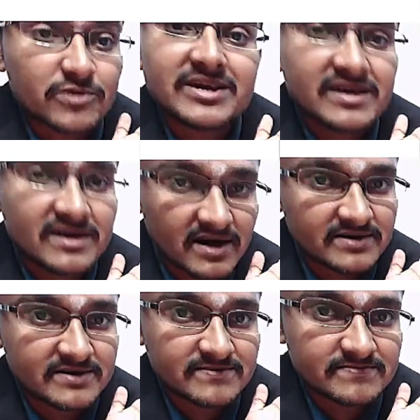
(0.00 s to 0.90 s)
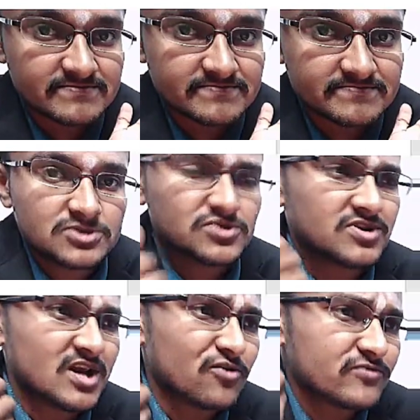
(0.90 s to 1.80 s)
cannot be heard.
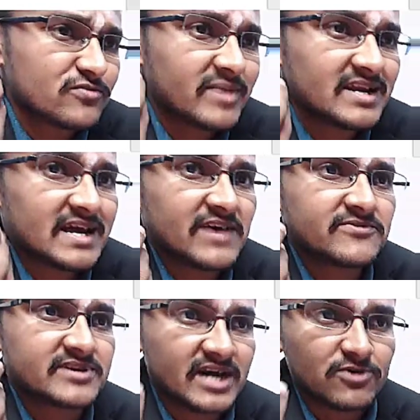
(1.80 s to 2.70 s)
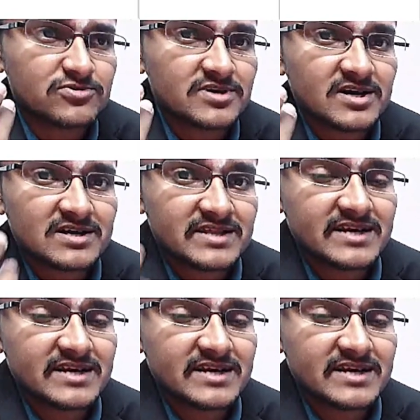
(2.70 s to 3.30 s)
So now you might have doubt